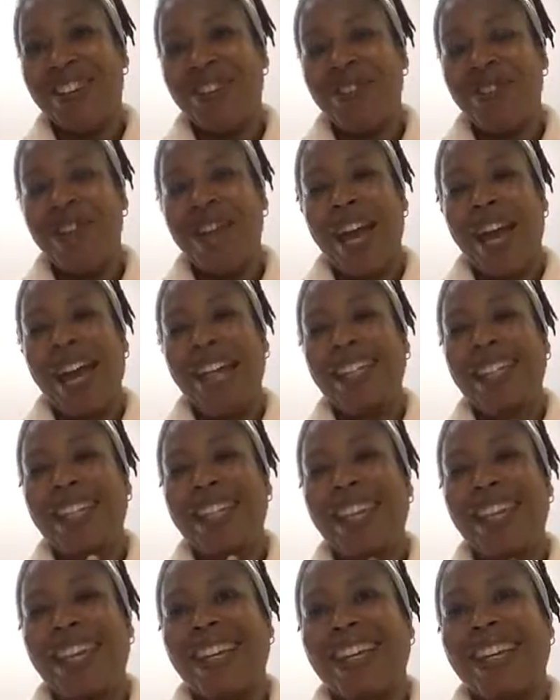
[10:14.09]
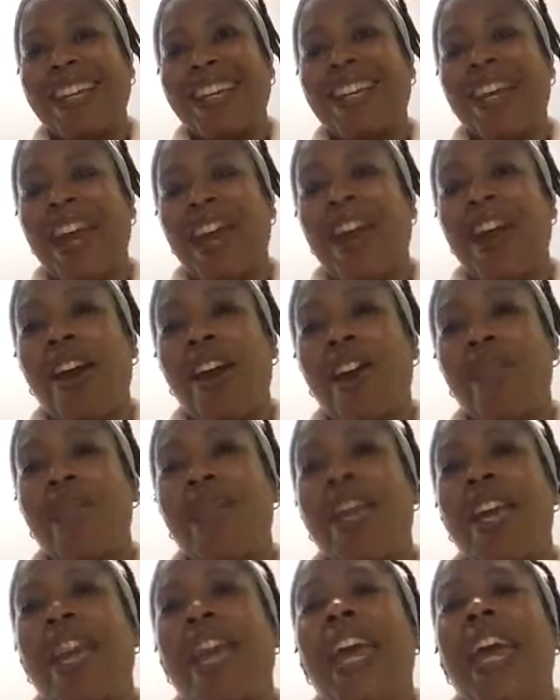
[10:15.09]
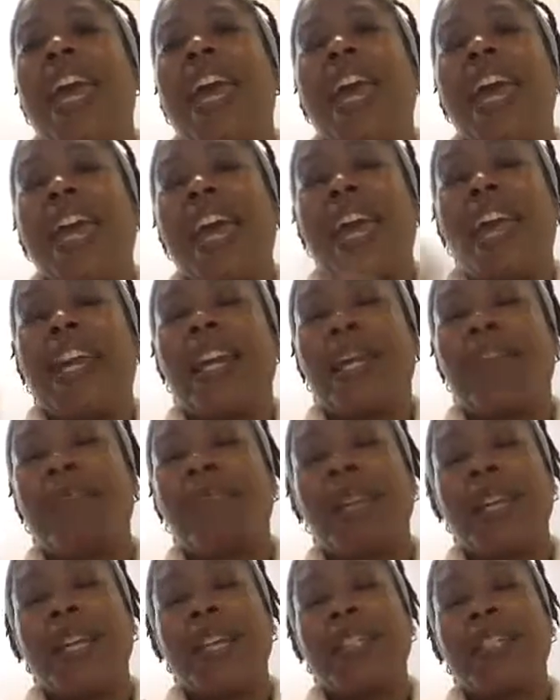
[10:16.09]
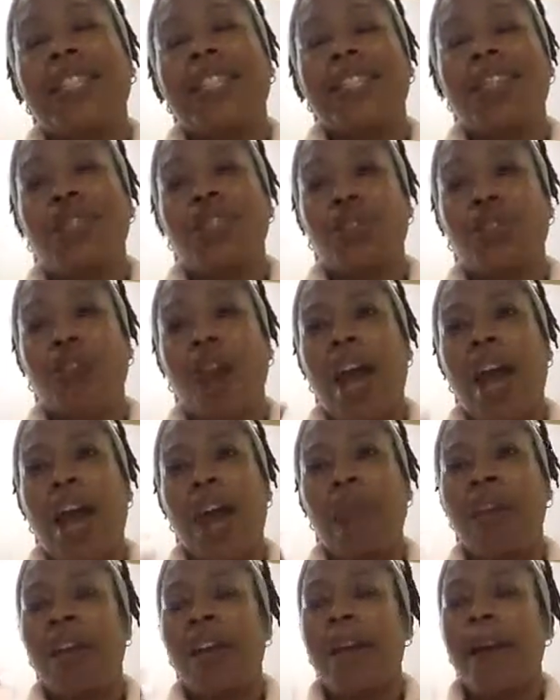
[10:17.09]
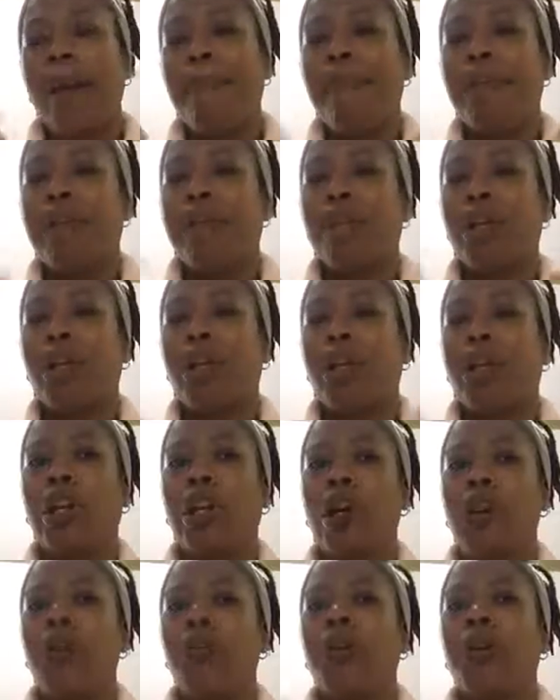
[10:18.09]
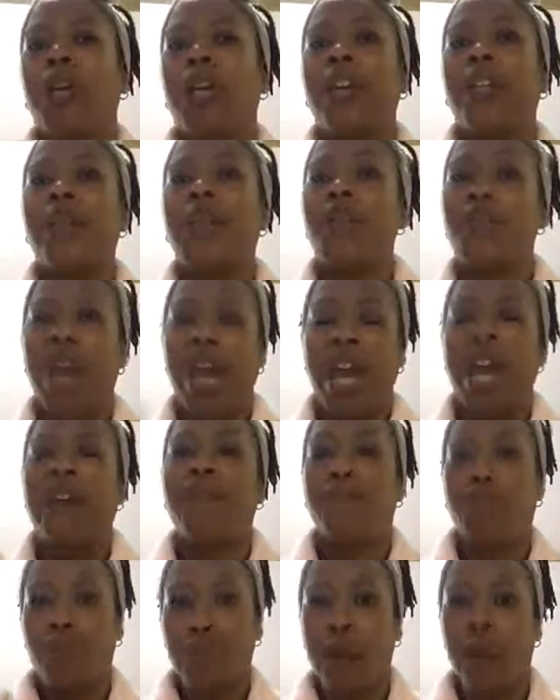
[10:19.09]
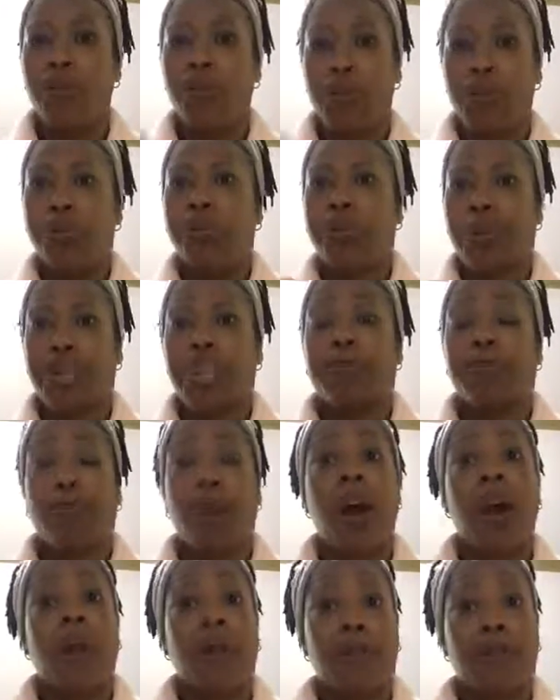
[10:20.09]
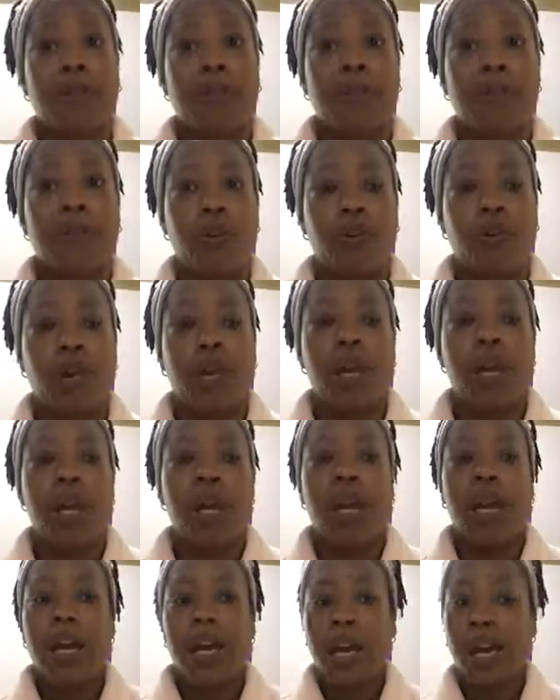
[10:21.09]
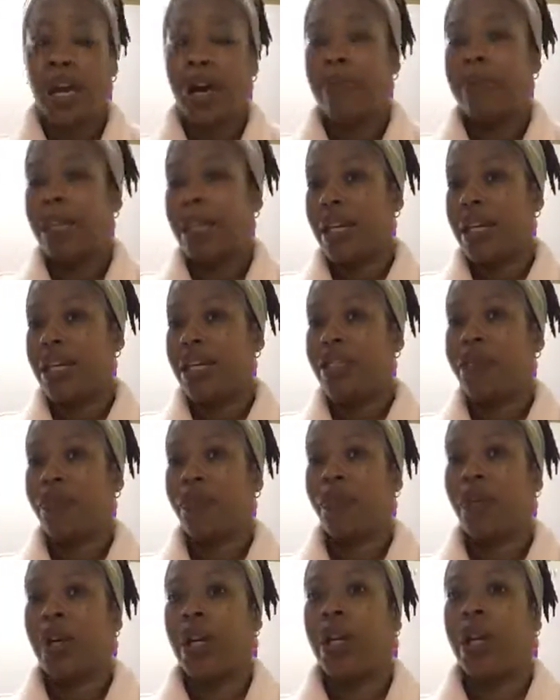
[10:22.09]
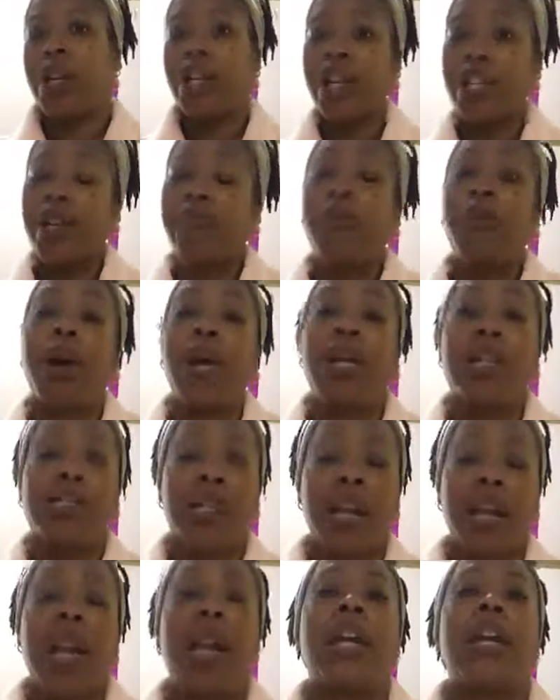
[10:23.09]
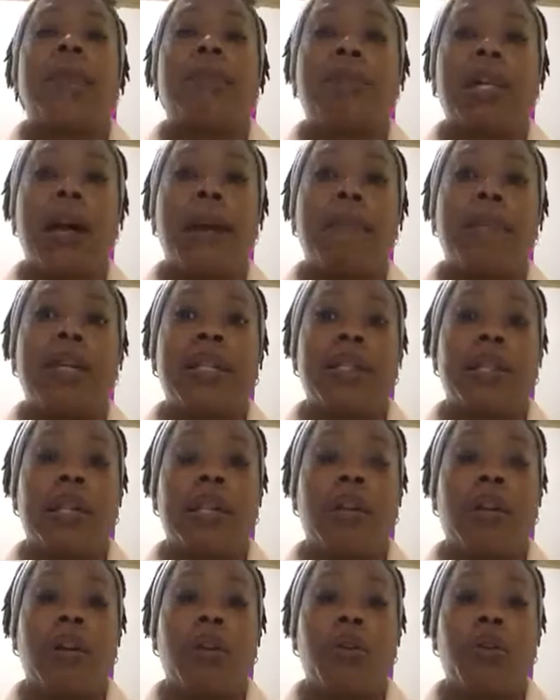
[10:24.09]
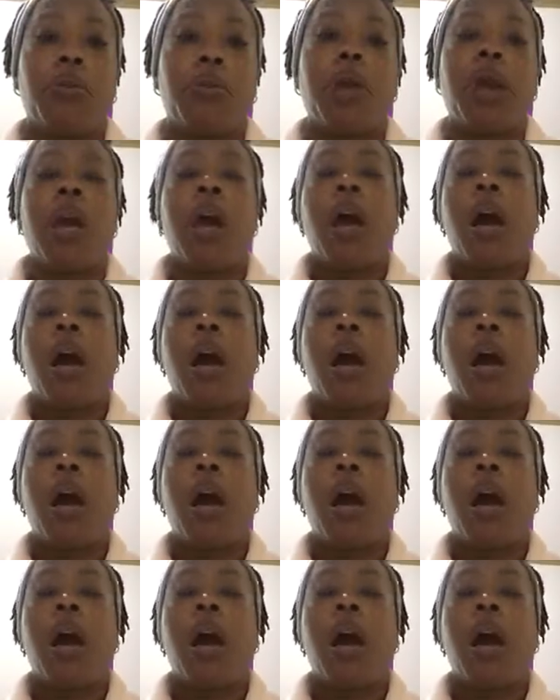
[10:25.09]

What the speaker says: You guys take care. And please subscribe and comment below if you have used this product before, the Innisfree or any of the products that I am commenting on.